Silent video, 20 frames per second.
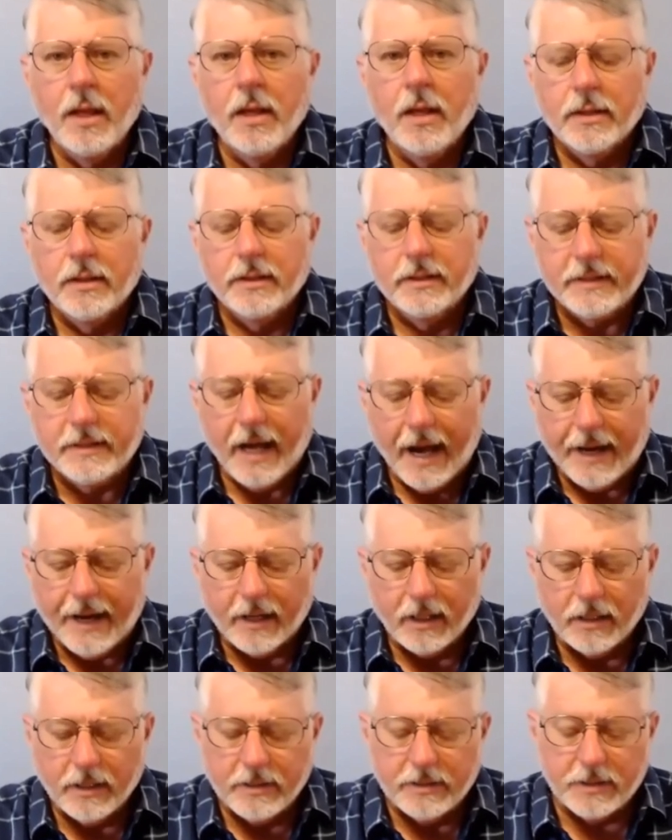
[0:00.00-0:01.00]
The
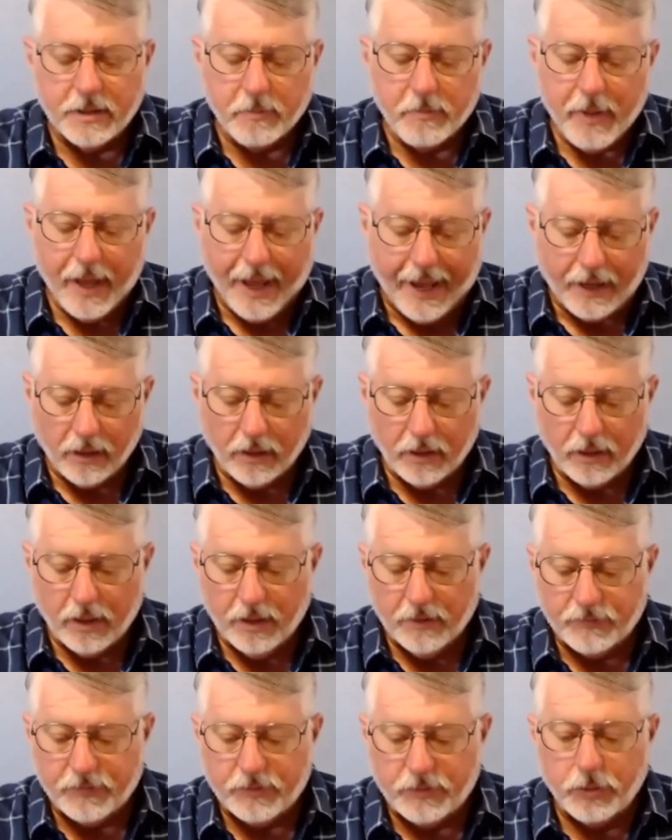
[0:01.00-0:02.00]
title is A Battle
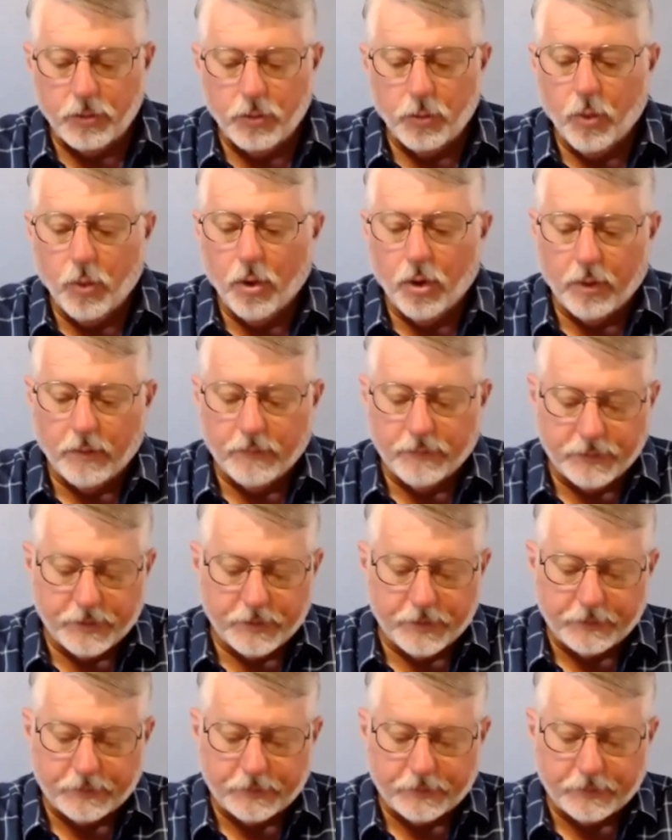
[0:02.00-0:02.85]
of Two Wolves.